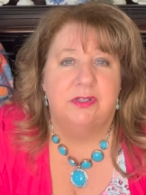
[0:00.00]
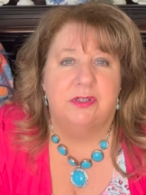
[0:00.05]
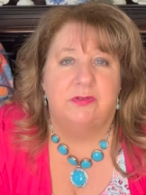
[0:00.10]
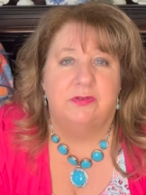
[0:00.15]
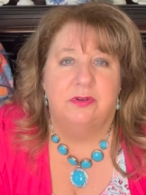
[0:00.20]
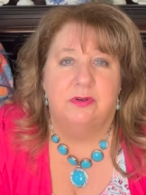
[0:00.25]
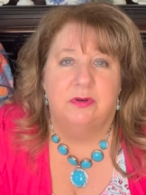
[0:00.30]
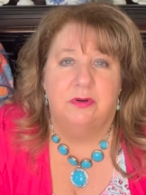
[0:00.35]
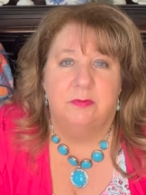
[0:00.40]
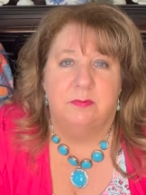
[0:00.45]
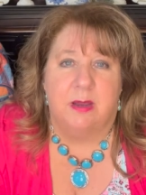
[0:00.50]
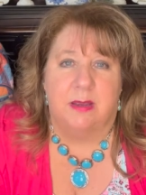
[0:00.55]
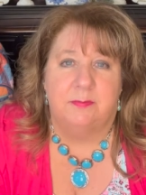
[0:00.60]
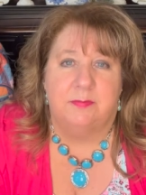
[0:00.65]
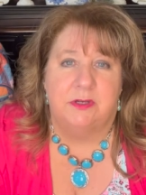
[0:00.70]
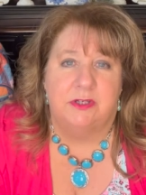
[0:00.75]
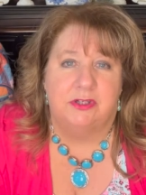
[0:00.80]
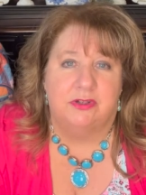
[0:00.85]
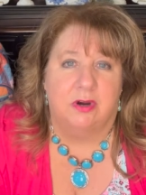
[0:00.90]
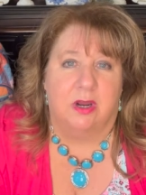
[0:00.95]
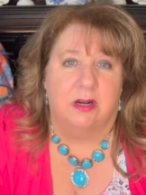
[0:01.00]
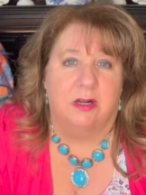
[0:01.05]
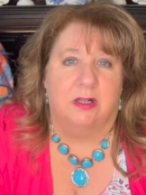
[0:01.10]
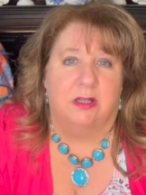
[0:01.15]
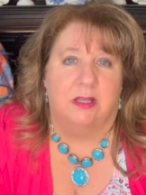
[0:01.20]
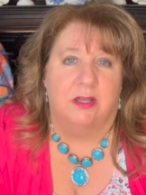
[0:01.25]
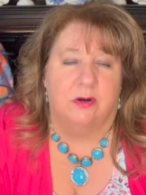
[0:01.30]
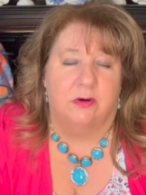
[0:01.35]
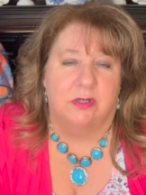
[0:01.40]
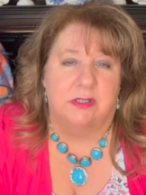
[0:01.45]
of you who might be
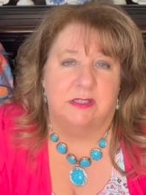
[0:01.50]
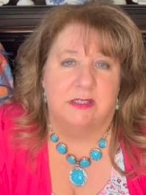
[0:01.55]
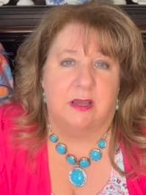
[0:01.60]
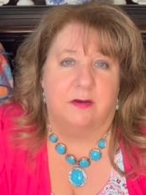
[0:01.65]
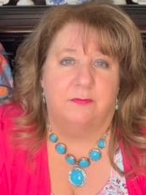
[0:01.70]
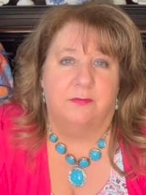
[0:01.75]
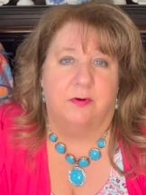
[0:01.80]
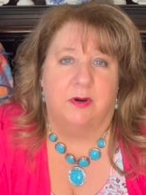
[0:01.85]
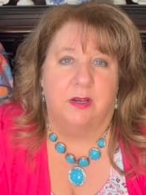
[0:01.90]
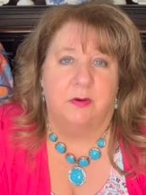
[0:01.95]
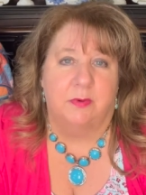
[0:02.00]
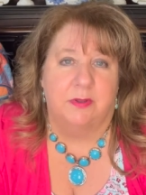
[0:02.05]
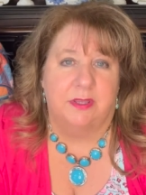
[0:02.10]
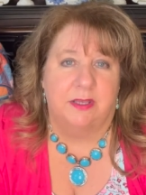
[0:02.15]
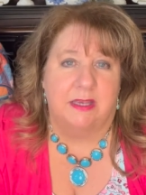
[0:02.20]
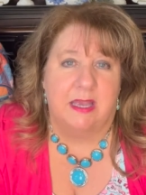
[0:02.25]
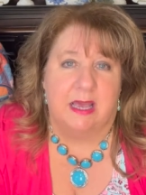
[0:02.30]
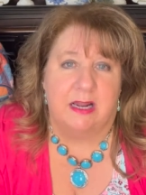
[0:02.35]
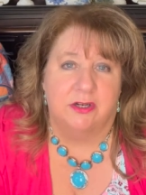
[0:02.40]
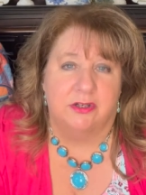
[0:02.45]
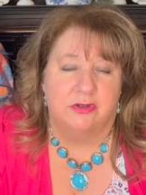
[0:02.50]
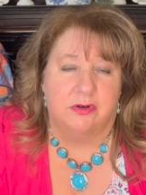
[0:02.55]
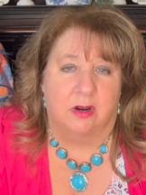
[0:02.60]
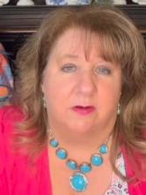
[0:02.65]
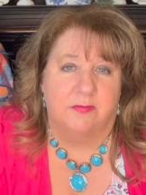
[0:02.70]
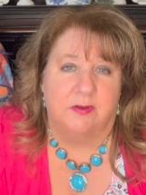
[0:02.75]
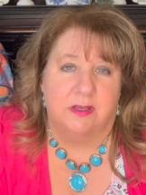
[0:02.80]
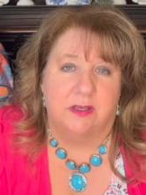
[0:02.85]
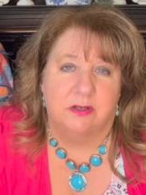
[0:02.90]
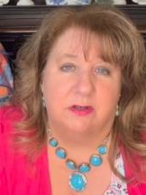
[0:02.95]
struggling or suffering with a
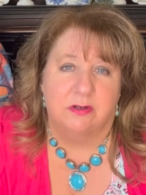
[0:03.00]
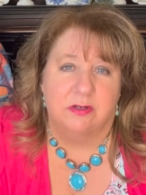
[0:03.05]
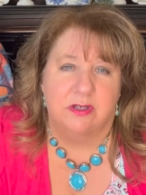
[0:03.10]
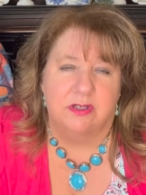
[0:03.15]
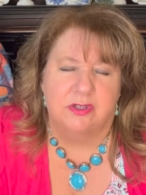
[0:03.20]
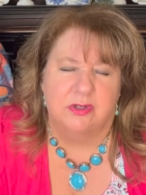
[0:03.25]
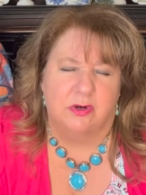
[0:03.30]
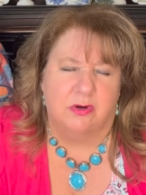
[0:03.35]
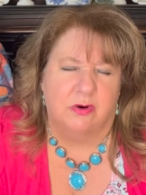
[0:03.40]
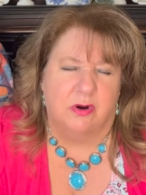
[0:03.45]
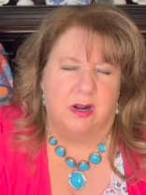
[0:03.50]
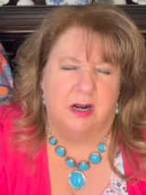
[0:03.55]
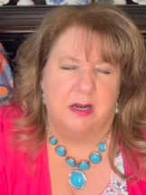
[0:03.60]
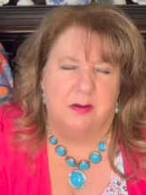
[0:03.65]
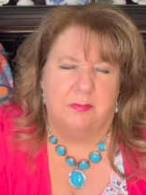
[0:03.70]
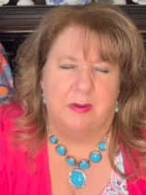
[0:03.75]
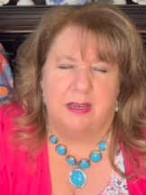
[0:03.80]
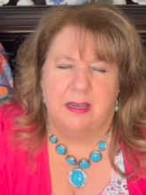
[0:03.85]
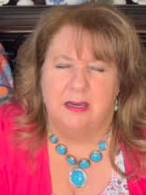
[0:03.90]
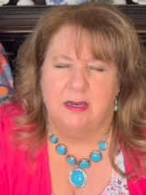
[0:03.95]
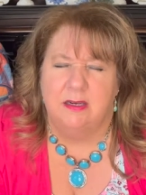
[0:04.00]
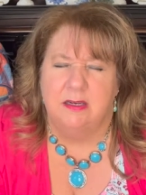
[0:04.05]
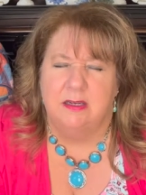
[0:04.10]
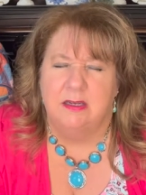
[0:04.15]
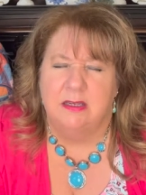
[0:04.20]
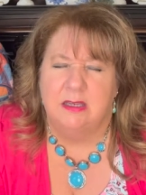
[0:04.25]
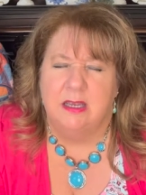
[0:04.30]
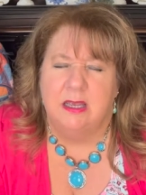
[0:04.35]
catastrophic illness or chronic pain,